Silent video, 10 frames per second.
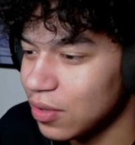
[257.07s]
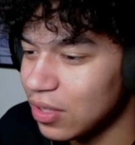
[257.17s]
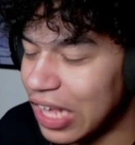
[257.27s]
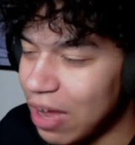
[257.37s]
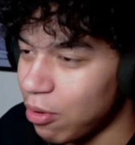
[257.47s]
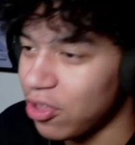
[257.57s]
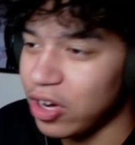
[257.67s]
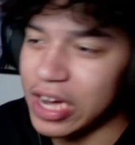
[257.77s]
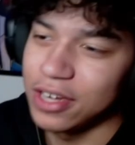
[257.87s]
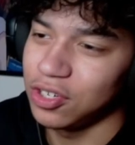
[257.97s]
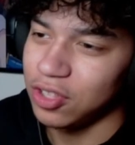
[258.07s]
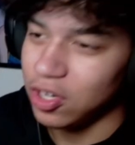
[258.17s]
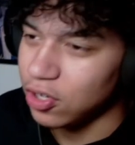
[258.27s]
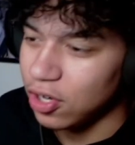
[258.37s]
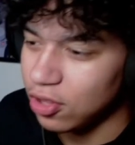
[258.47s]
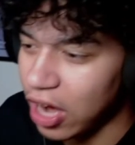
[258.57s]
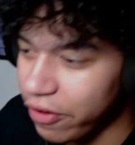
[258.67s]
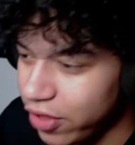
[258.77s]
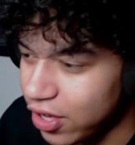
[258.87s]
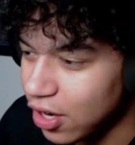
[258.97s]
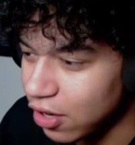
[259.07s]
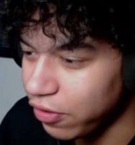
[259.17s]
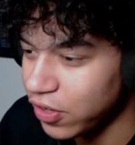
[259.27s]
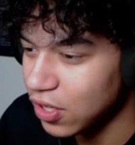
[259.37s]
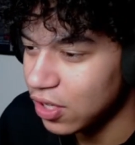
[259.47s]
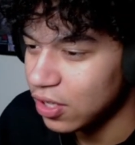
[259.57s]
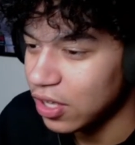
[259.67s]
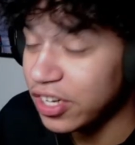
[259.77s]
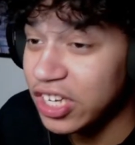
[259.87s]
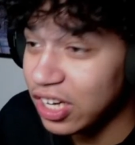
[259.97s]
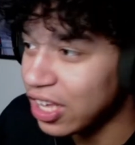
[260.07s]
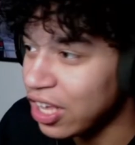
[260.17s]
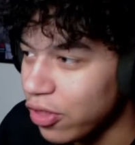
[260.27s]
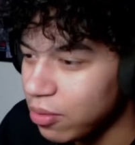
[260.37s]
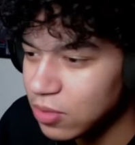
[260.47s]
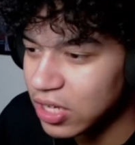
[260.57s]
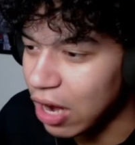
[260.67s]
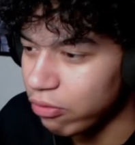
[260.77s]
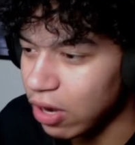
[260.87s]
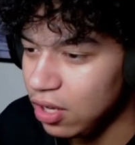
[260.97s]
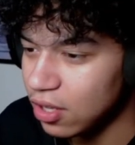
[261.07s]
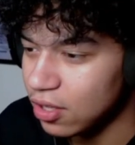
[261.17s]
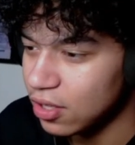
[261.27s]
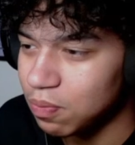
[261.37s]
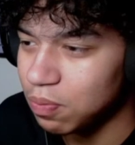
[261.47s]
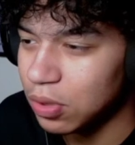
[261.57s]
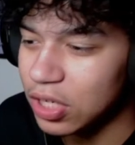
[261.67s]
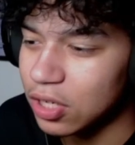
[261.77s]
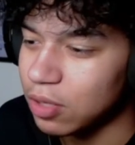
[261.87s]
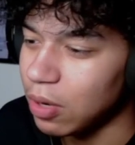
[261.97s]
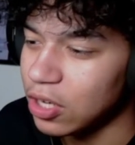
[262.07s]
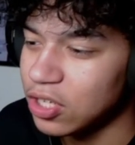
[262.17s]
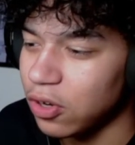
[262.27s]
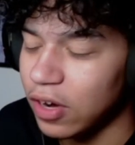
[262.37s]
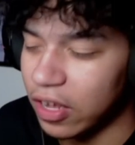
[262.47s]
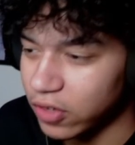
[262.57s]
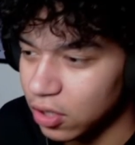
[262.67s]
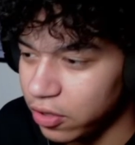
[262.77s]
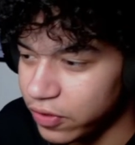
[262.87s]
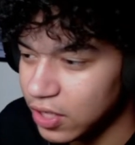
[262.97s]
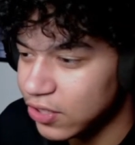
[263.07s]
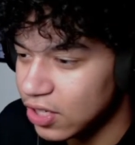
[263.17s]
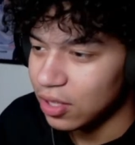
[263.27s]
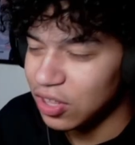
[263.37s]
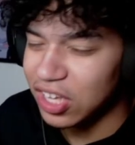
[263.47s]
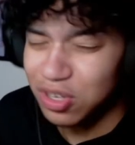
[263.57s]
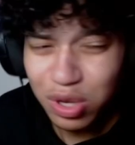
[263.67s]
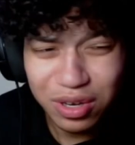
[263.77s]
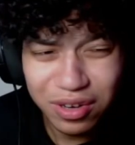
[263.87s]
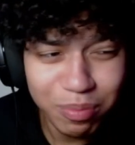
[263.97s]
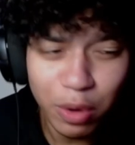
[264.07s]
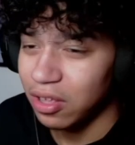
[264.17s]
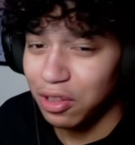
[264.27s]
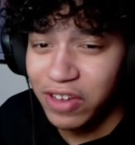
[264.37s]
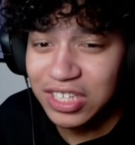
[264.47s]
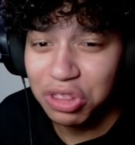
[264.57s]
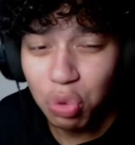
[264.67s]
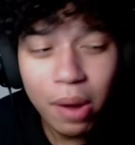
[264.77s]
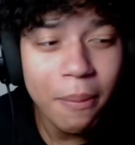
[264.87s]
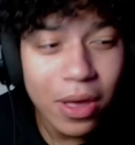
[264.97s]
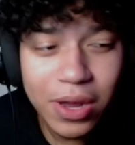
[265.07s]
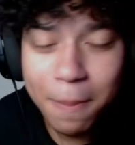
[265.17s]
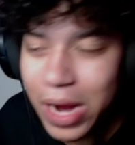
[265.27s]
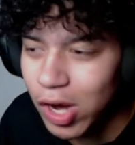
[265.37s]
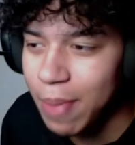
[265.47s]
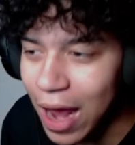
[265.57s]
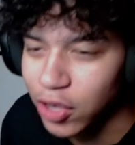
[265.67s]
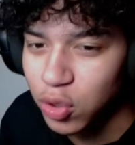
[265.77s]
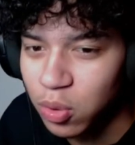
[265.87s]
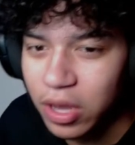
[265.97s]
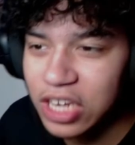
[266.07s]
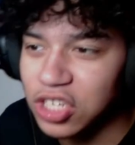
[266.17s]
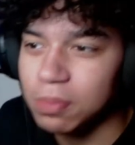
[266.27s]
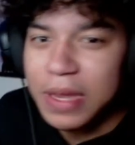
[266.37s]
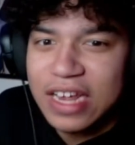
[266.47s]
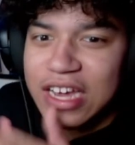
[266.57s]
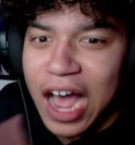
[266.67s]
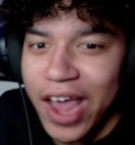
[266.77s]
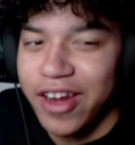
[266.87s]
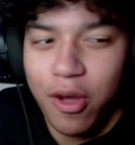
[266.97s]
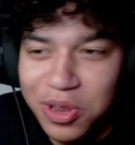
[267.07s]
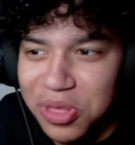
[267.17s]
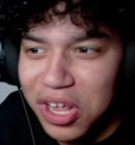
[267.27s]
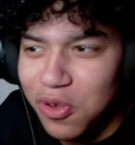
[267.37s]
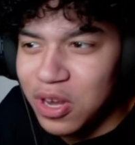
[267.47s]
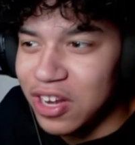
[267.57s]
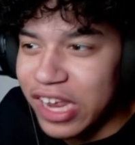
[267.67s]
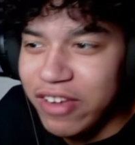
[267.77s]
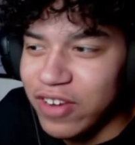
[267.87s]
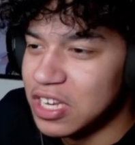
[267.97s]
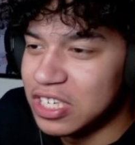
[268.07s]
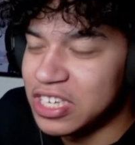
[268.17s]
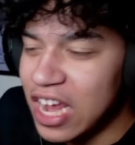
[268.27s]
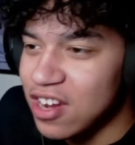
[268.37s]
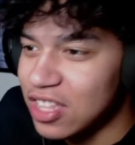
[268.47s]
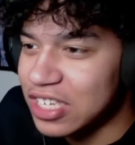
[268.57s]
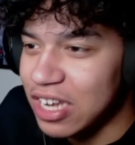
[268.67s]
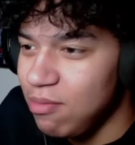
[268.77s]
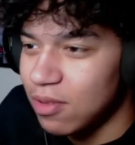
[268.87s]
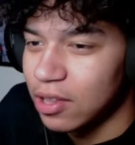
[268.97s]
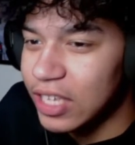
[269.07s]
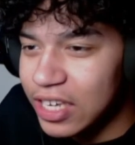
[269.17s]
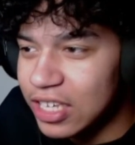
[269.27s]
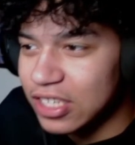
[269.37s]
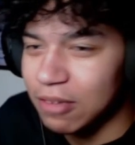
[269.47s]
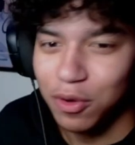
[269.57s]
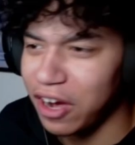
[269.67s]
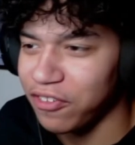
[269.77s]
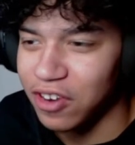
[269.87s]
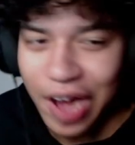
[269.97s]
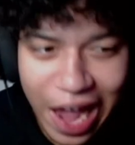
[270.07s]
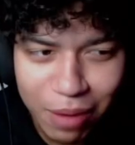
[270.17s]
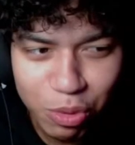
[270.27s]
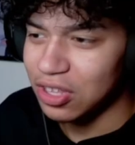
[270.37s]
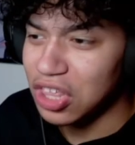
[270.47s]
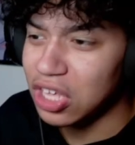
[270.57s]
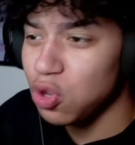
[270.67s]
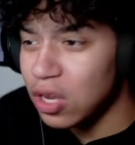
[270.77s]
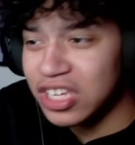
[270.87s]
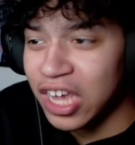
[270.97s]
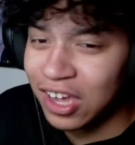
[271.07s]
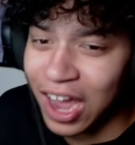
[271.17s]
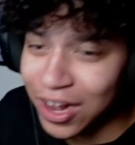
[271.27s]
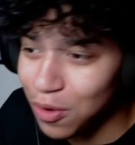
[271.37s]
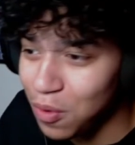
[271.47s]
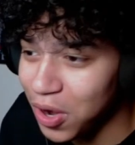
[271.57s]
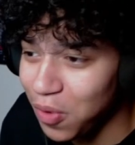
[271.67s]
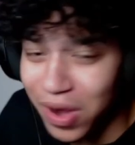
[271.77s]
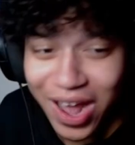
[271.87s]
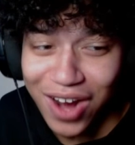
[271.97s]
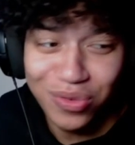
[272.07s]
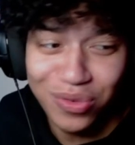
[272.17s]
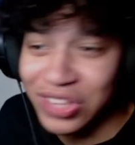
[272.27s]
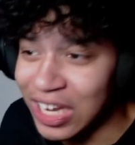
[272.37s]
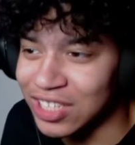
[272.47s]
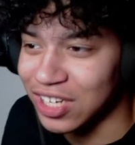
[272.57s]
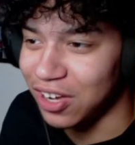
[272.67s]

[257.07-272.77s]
Yeah, bro, they're injured. They're heavily nerfed. Is he gonna kill them just outright? Please, bro, he's going after Luffy, isn't he? You think you can, bro, Luffy has a 3 billion berry bounty. He just beat Kaido. You think you can even stand in the same league as him? I don't care if you're an admiral. You think you can take Kaido one-on-one? I don't think so.